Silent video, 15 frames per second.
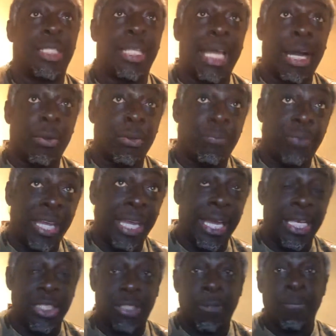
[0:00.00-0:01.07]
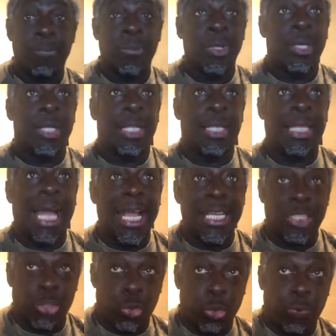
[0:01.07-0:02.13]
Now, the thing is, that
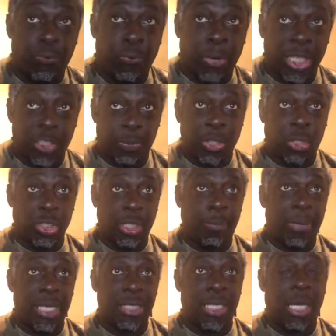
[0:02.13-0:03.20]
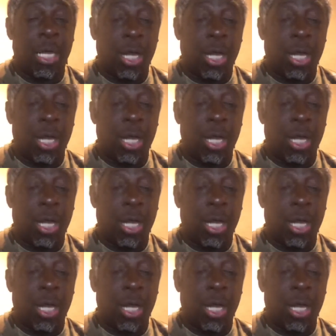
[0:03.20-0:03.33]
is good for us because it means that